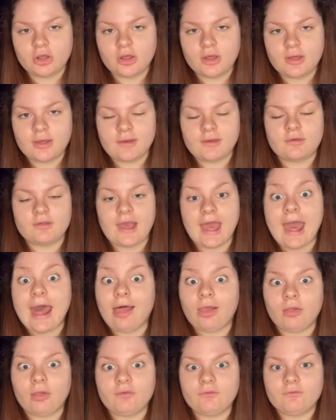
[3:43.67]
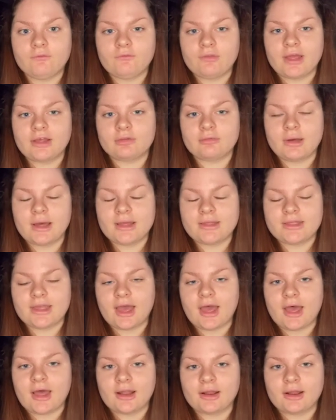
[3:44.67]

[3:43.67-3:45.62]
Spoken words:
I use ELF, that's quite dark.